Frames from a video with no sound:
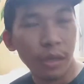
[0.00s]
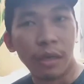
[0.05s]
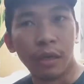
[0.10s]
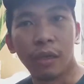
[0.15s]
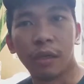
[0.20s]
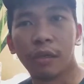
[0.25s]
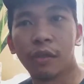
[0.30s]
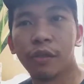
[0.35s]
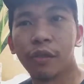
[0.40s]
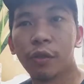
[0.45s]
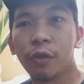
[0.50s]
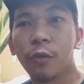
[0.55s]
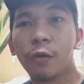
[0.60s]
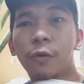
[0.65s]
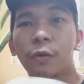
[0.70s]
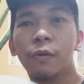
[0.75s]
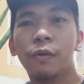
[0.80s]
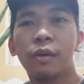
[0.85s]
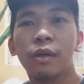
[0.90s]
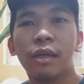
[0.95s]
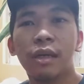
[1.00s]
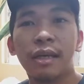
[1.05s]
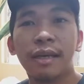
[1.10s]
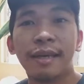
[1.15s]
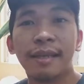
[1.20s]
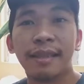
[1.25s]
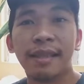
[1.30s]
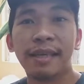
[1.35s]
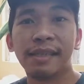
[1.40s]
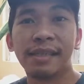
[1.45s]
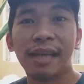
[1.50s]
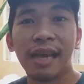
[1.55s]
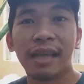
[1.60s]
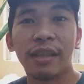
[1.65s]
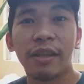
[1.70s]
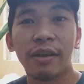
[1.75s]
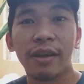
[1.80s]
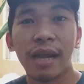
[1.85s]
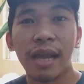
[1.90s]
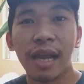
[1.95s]
And so this
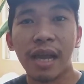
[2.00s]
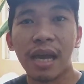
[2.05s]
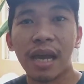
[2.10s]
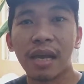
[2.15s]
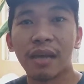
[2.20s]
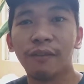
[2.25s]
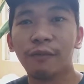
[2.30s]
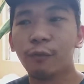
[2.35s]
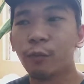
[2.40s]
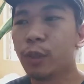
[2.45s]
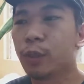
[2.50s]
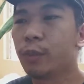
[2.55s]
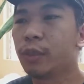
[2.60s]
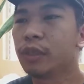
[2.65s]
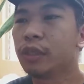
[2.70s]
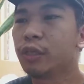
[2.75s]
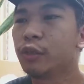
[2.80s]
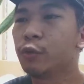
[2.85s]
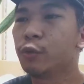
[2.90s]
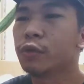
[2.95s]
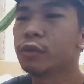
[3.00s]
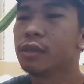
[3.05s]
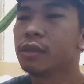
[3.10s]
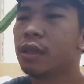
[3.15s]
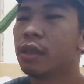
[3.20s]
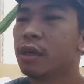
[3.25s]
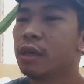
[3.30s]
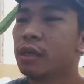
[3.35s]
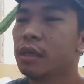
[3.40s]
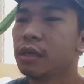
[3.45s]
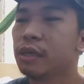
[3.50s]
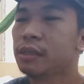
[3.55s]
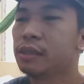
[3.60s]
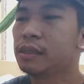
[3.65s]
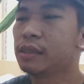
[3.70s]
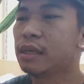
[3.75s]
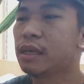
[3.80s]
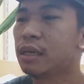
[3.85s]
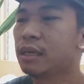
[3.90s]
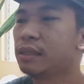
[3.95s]
other half, we will use
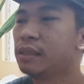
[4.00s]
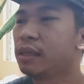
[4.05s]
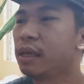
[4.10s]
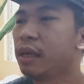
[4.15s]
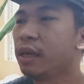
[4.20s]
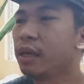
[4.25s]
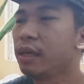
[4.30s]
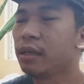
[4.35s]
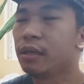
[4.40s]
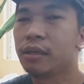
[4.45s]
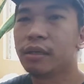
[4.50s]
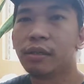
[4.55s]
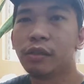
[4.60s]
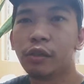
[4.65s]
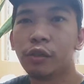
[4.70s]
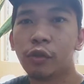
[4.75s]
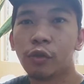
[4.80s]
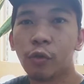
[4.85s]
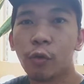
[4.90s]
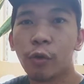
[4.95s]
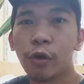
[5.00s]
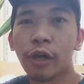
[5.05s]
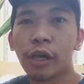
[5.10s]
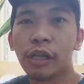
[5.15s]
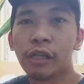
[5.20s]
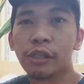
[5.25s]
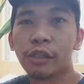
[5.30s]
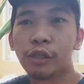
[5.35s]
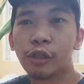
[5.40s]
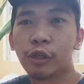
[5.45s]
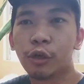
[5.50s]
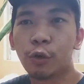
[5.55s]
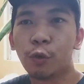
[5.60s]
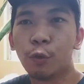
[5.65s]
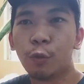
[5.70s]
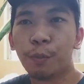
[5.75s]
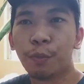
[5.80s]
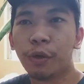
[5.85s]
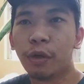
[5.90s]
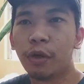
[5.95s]
this as a soil
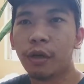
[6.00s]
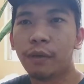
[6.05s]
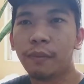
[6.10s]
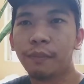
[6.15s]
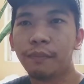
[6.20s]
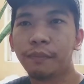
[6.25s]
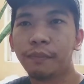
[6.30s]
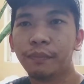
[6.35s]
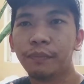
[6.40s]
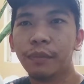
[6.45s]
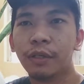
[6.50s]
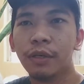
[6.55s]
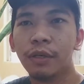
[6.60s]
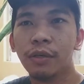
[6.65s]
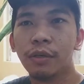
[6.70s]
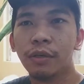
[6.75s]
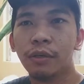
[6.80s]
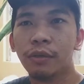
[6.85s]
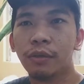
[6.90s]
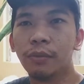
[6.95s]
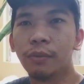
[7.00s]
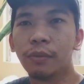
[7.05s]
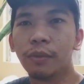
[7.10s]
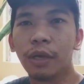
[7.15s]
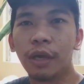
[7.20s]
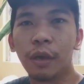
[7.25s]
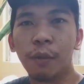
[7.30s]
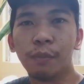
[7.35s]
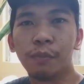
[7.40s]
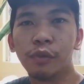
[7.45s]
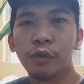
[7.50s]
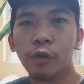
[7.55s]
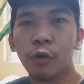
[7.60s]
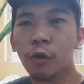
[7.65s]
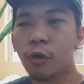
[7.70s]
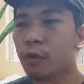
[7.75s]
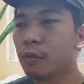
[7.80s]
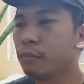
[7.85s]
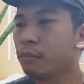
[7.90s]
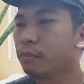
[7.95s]
scooper. Okay,
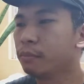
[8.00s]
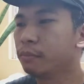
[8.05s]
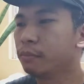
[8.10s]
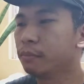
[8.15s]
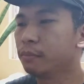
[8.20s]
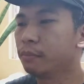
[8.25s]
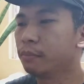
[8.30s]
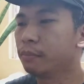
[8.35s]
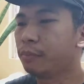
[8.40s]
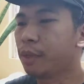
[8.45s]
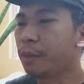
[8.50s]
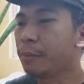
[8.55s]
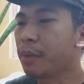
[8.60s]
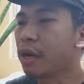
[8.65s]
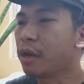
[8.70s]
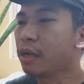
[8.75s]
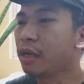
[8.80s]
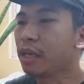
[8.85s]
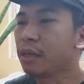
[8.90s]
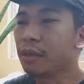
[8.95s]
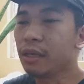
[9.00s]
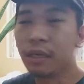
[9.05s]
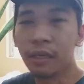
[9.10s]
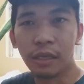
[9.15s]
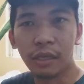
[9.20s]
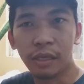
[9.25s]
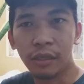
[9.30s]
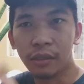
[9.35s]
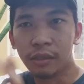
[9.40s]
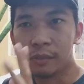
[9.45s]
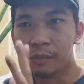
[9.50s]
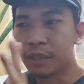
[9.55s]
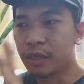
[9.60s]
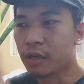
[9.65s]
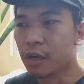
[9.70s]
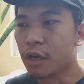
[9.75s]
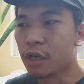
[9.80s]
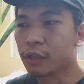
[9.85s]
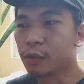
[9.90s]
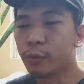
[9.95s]
so primarily it's
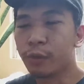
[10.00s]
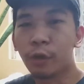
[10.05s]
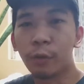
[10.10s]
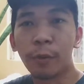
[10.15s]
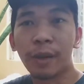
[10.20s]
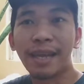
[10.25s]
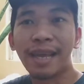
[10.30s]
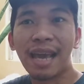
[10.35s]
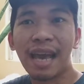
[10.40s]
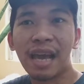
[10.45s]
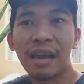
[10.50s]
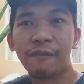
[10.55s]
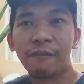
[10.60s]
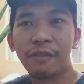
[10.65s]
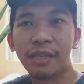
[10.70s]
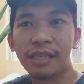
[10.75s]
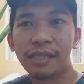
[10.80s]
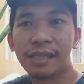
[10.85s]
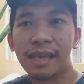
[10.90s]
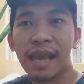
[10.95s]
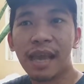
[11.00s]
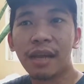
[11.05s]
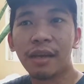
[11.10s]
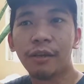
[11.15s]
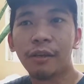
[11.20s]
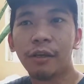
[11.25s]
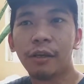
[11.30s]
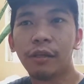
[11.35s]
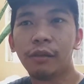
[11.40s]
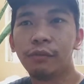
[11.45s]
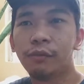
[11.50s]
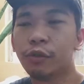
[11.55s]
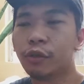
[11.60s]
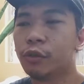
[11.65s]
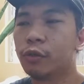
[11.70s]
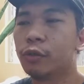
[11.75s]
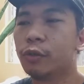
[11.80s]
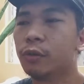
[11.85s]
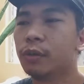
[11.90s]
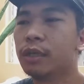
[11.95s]
because we already have this handle,
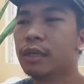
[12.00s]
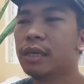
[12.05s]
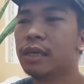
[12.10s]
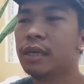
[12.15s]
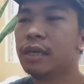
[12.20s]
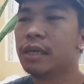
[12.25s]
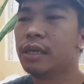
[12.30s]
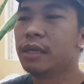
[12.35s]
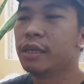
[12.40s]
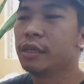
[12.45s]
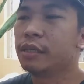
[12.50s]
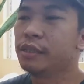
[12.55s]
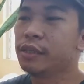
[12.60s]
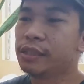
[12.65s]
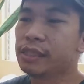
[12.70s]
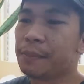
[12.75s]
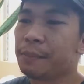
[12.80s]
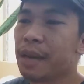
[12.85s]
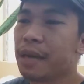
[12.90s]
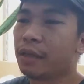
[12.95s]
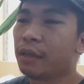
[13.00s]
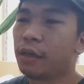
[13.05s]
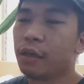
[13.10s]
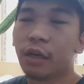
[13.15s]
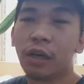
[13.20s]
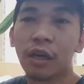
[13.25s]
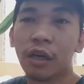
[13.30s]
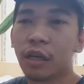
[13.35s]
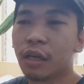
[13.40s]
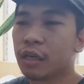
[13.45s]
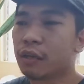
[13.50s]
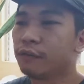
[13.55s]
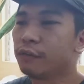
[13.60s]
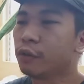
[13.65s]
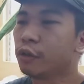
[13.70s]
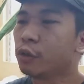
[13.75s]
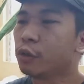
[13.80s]
so it's just a matter of